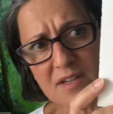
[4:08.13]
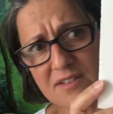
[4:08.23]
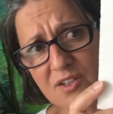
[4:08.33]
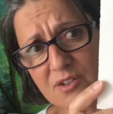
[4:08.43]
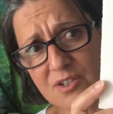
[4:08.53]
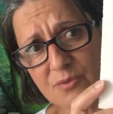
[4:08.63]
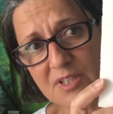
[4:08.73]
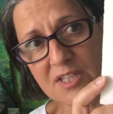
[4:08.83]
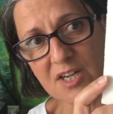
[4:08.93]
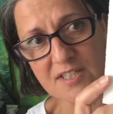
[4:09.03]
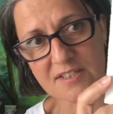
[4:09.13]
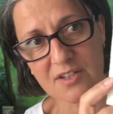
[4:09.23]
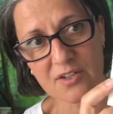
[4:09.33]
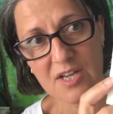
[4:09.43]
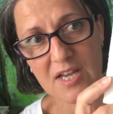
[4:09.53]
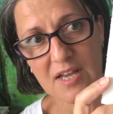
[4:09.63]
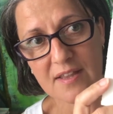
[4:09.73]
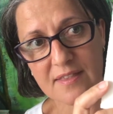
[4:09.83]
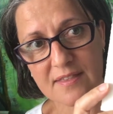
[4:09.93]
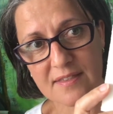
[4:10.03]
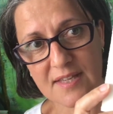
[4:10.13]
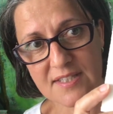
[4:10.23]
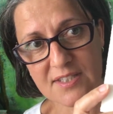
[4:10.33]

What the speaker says: So it's really nice. So there's